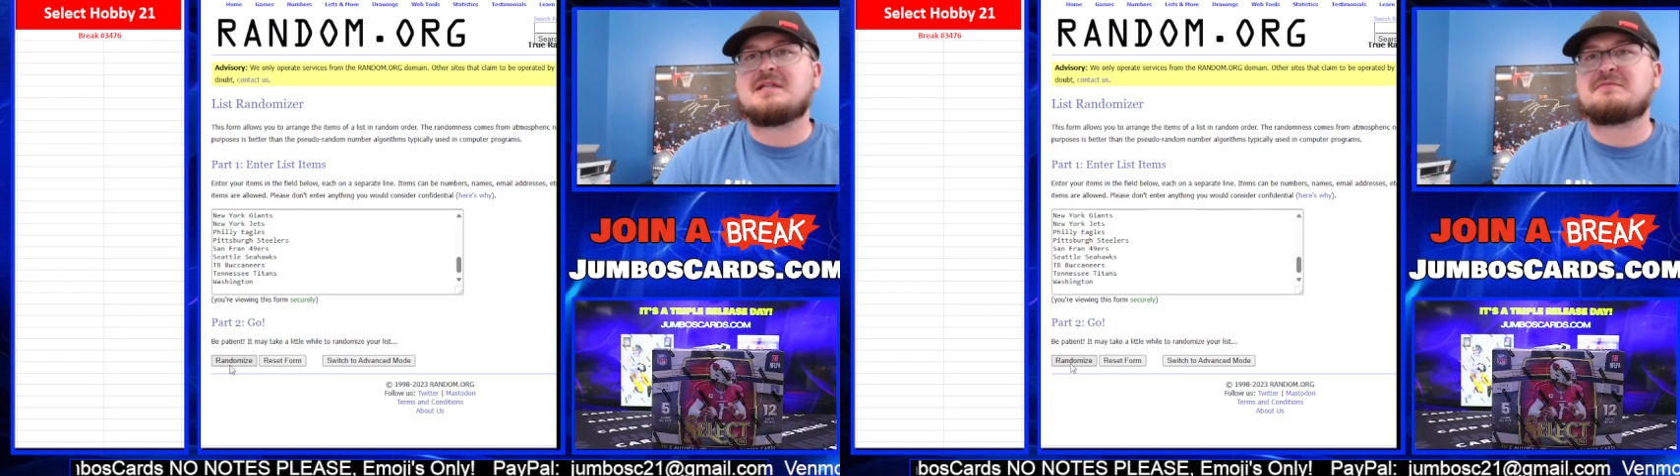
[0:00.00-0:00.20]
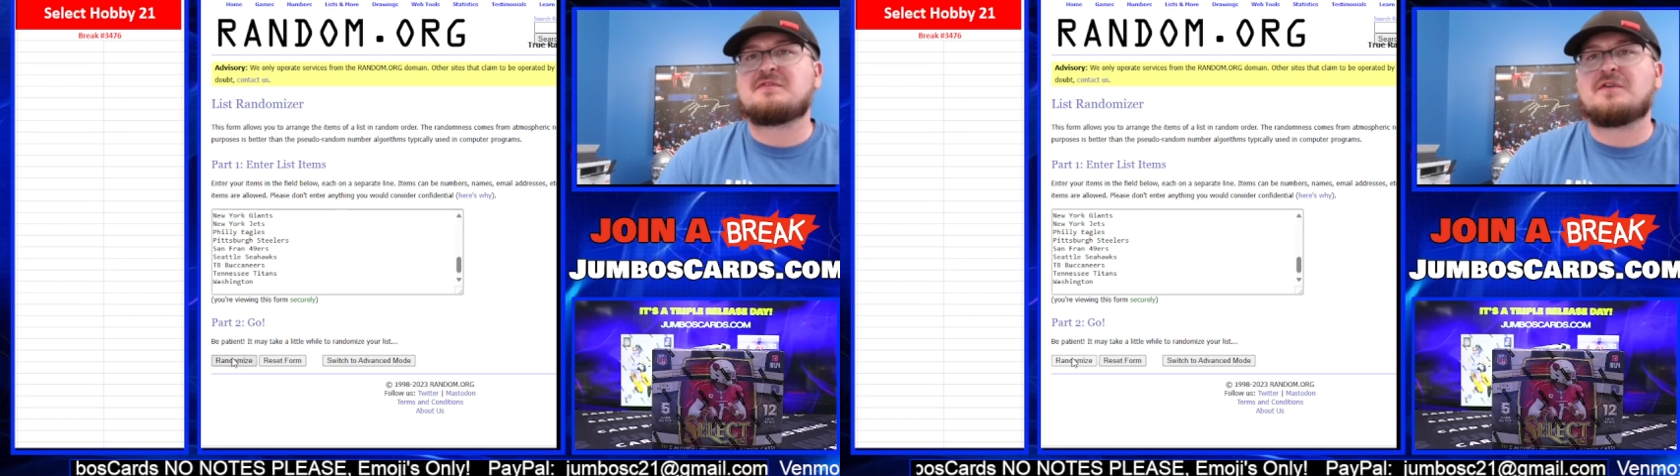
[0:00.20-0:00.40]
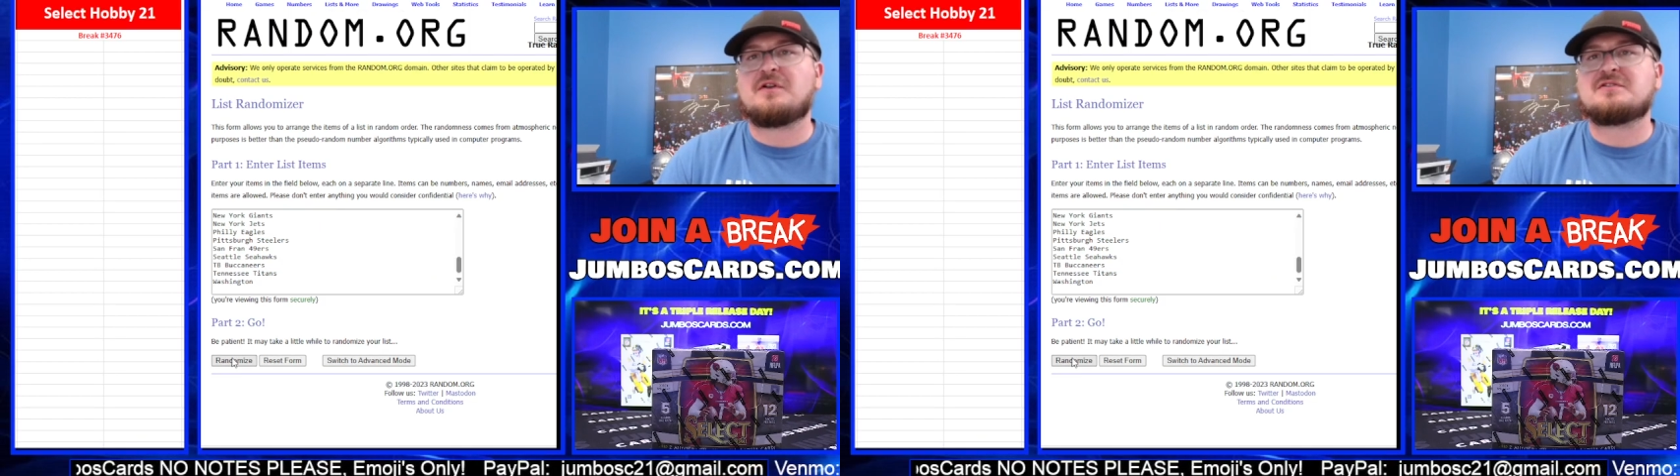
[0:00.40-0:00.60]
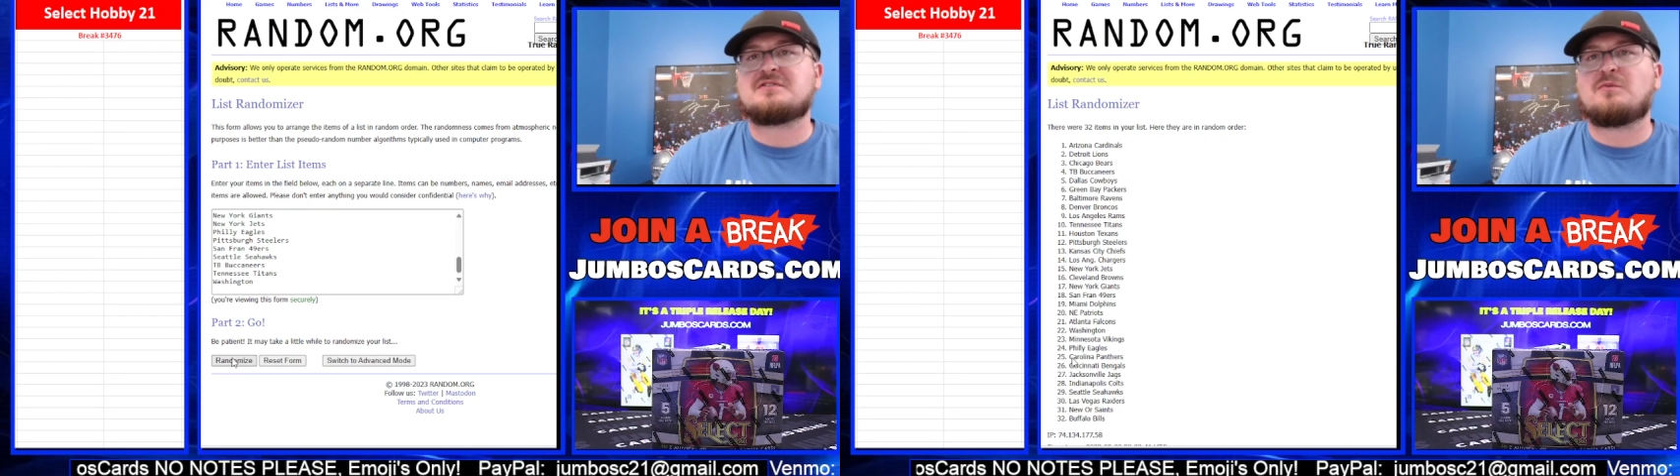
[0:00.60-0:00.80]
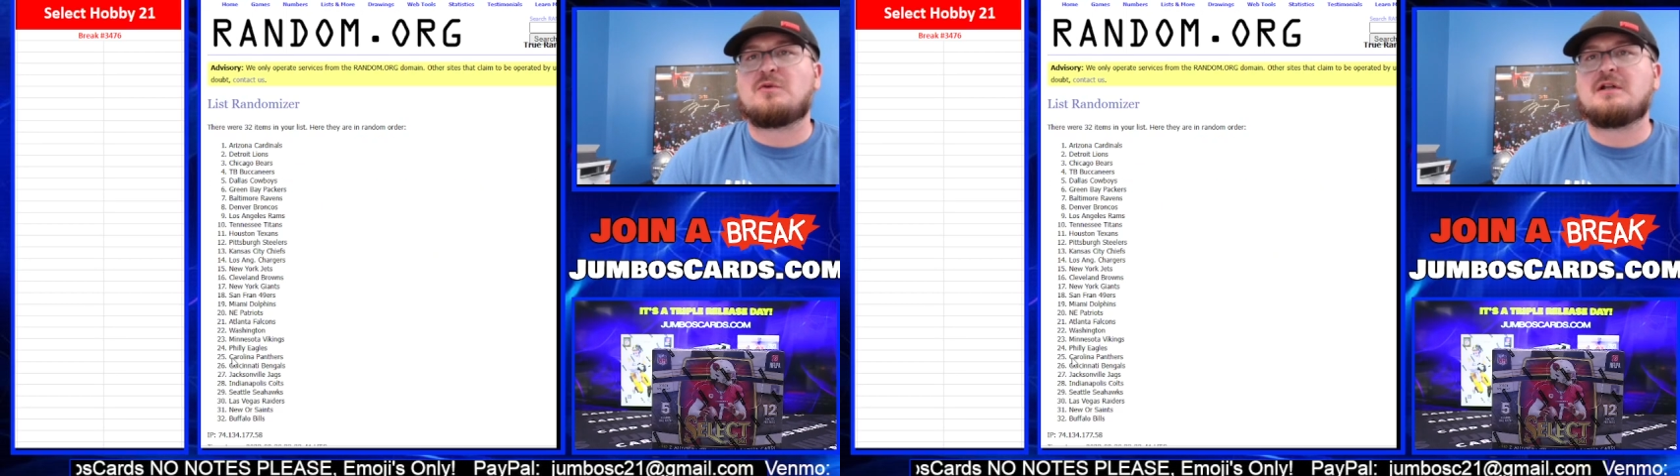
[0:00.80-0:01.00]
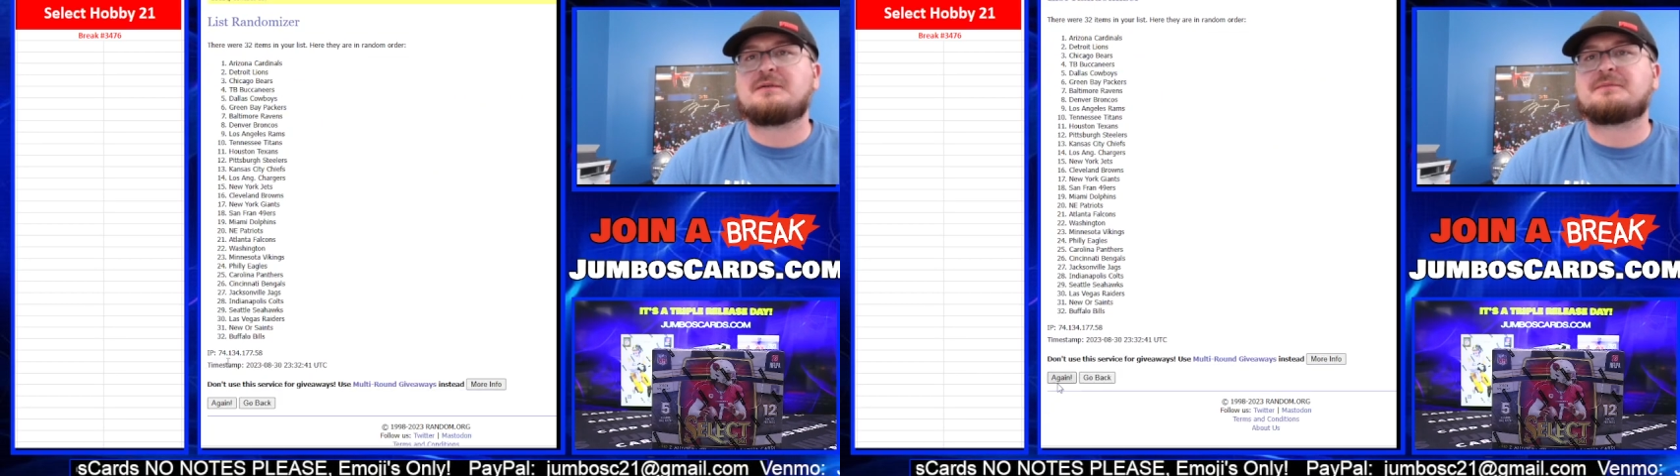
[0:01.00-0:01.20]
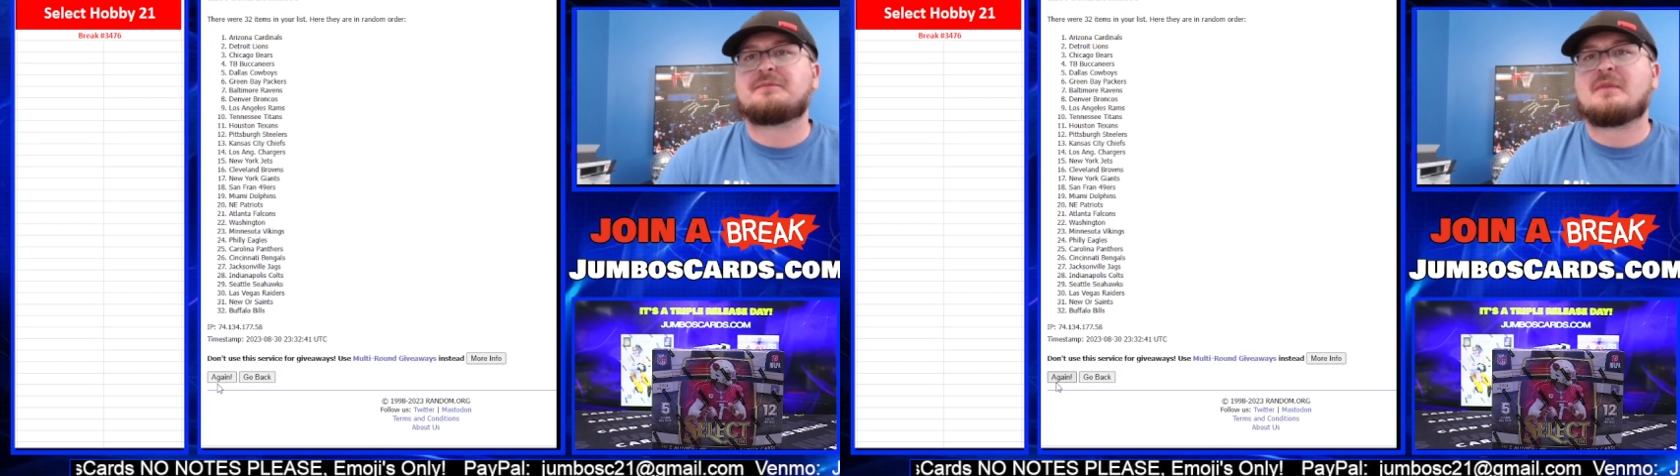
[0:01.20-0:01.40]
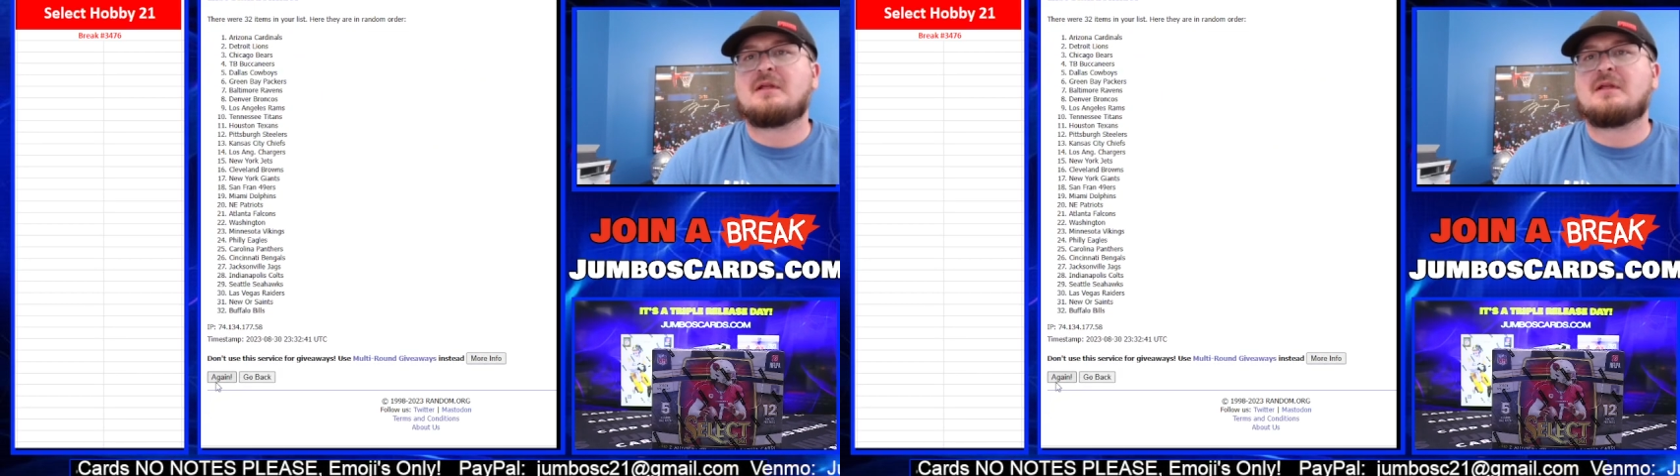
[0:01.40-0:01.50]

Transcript: Teams first. One,